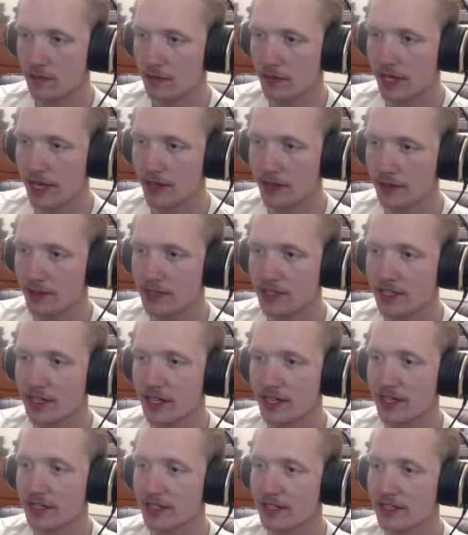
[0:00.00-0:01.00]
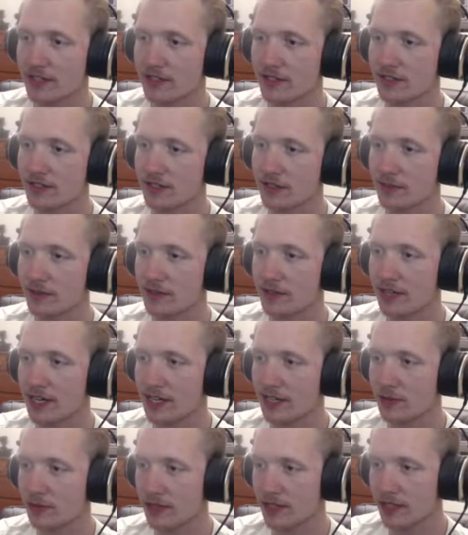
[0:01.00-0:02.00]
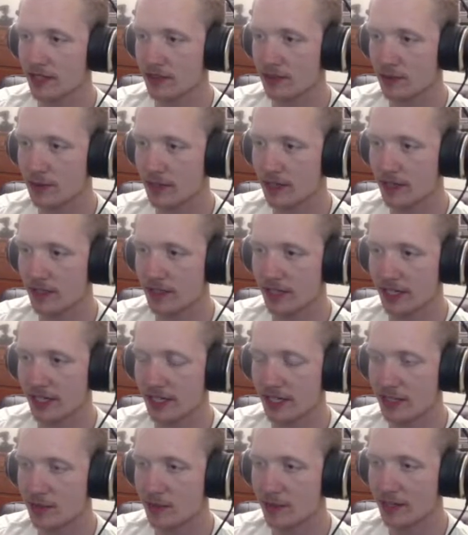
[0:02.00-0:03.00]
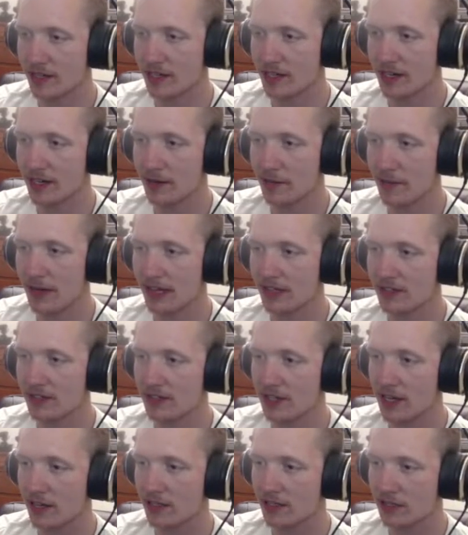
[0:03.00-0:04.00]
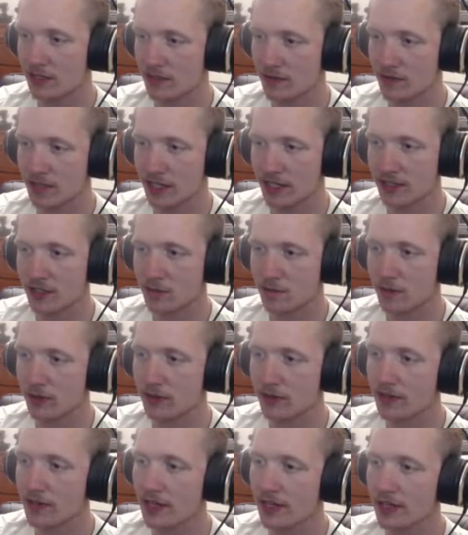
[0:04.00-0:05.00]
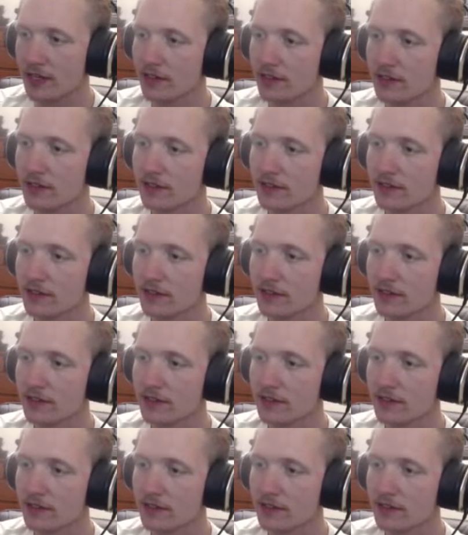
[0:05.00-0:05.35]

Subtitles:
But yeah, the reason I didn't get to sleep in last weekend is because like I spent the night at Max's house because of like his birthday.